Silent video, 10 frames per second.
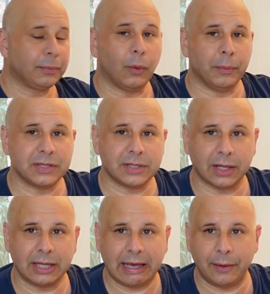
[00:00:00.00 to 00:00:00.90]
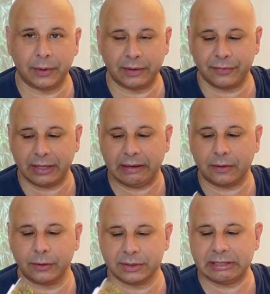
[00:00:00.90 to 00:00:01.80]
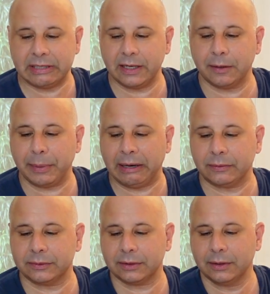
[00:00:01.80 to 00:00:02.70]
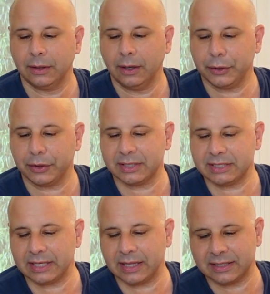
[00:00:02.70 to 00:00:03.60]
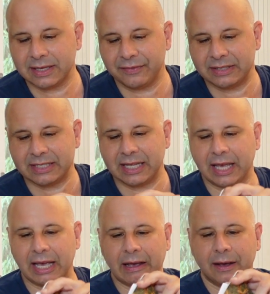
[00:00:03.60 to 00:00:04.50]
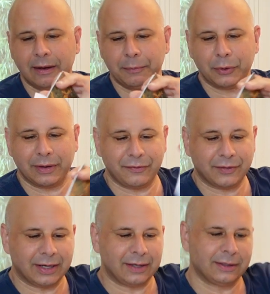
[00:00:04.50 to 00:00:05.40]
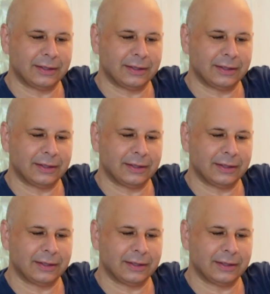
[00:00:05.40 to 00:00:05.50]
almost certainly get one of the concertina bound. You can see that's even sticking. One